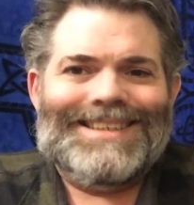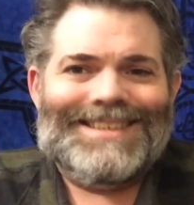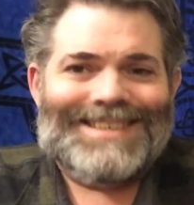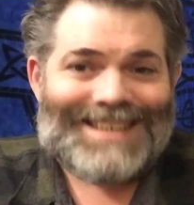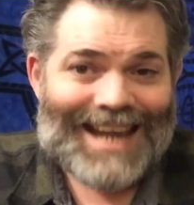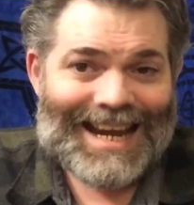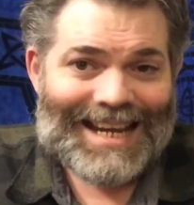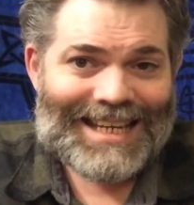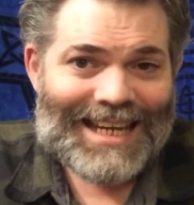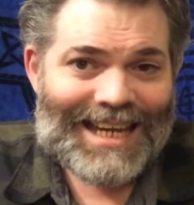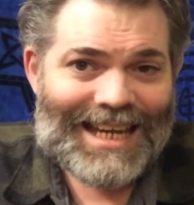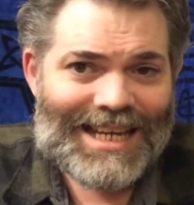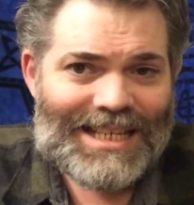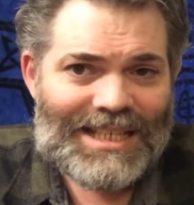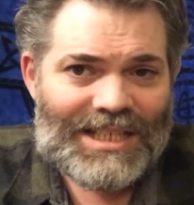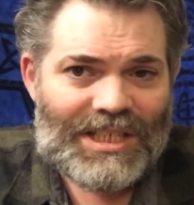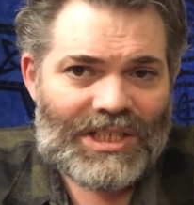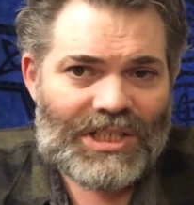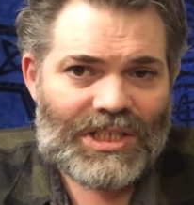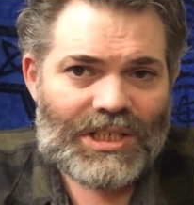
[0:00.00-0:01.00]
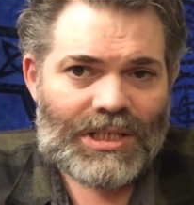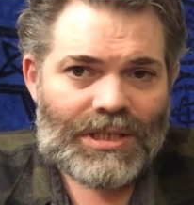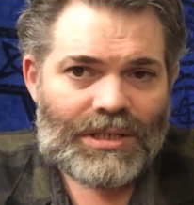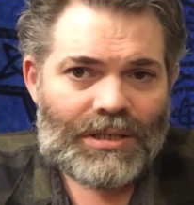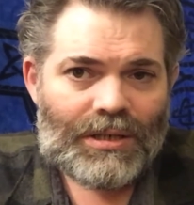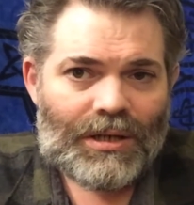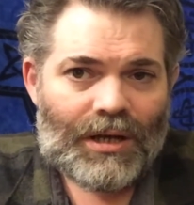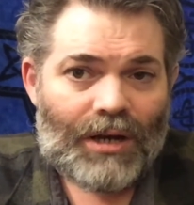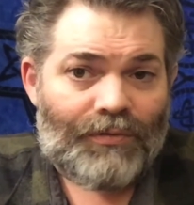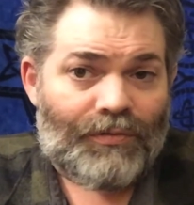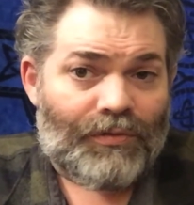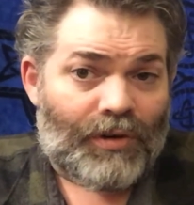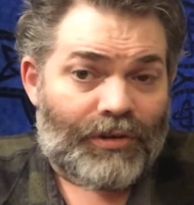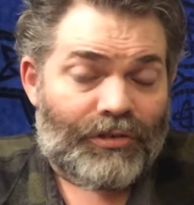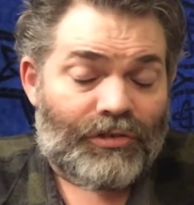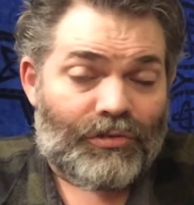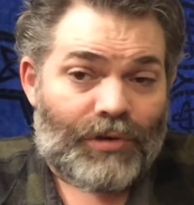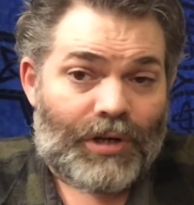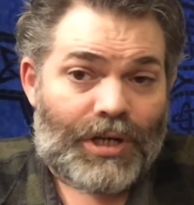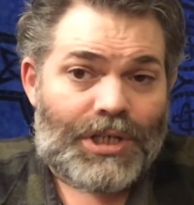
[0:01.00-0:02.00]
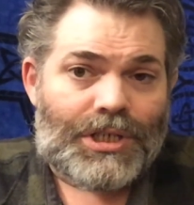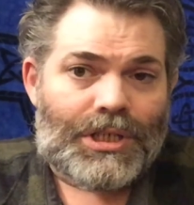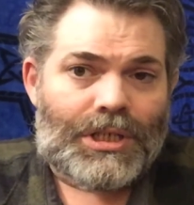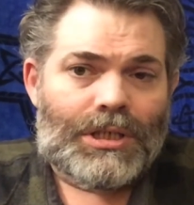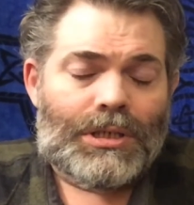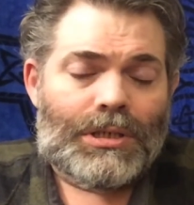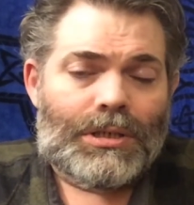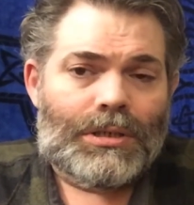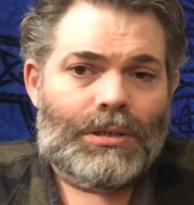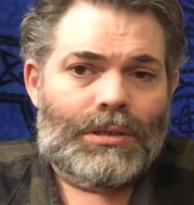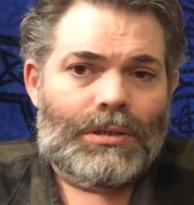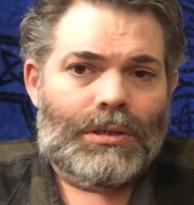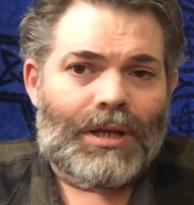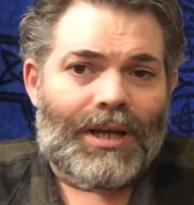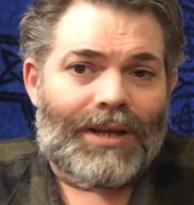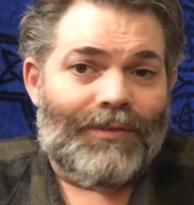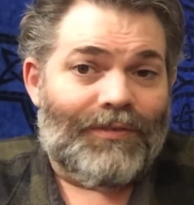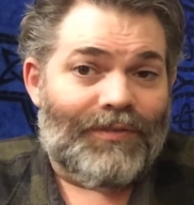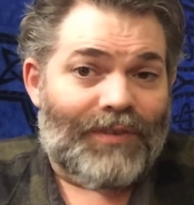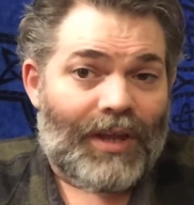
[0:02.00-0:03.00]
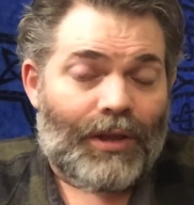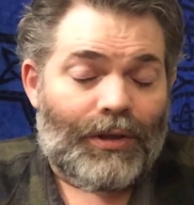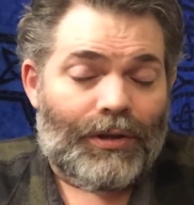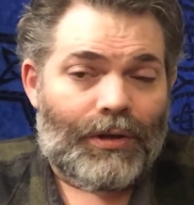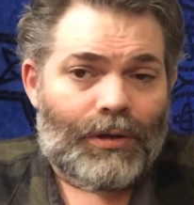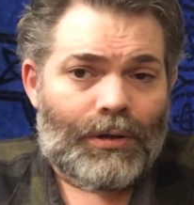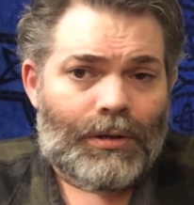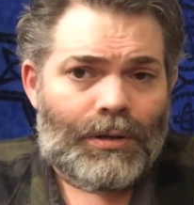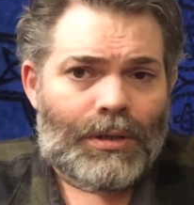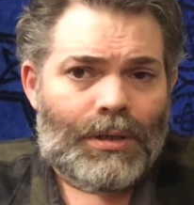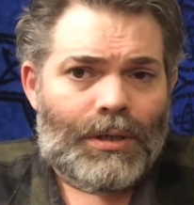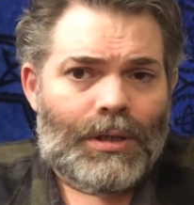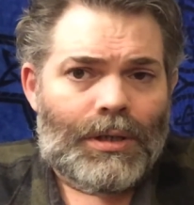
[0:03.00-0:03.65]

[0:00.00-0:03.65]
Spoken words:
decades of frustration and failure,